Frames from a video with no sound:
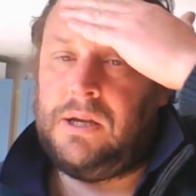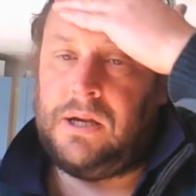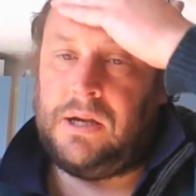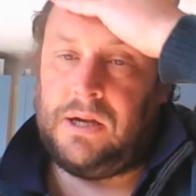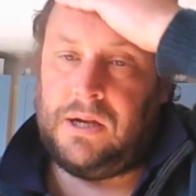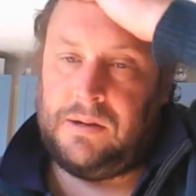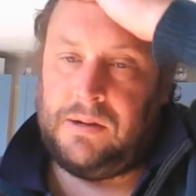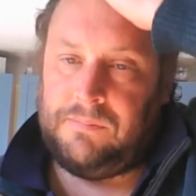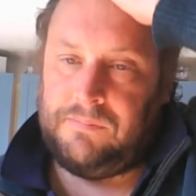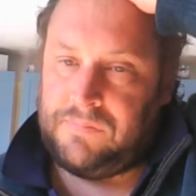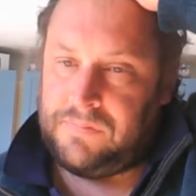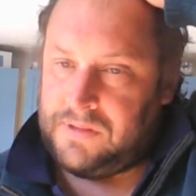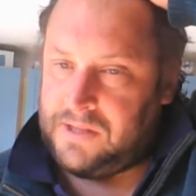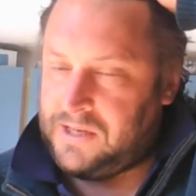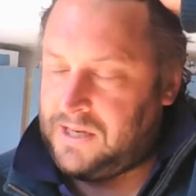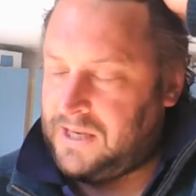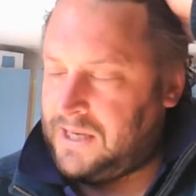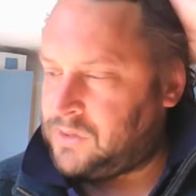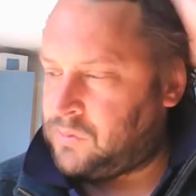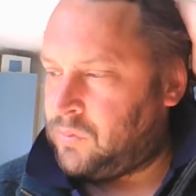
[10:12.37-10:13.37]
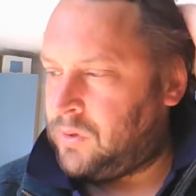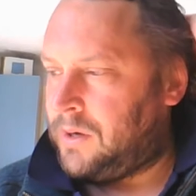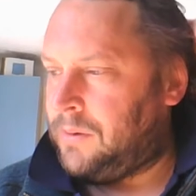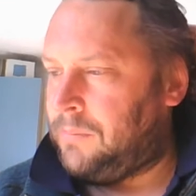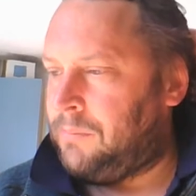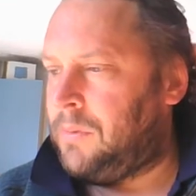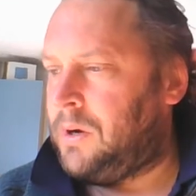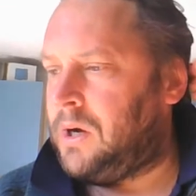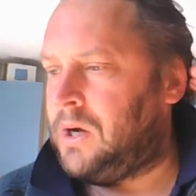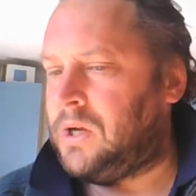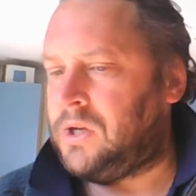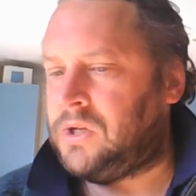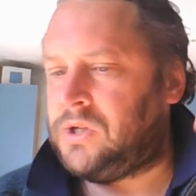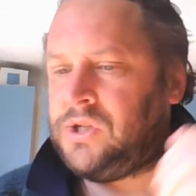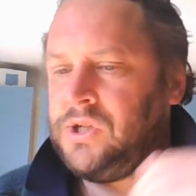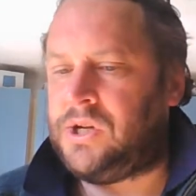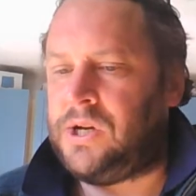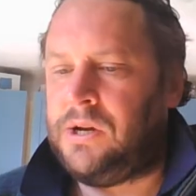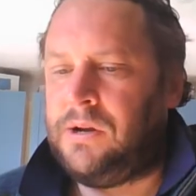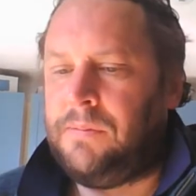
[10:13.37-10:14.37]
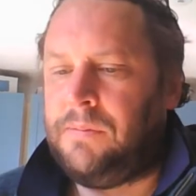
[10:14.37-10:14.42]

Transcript: that as we emerge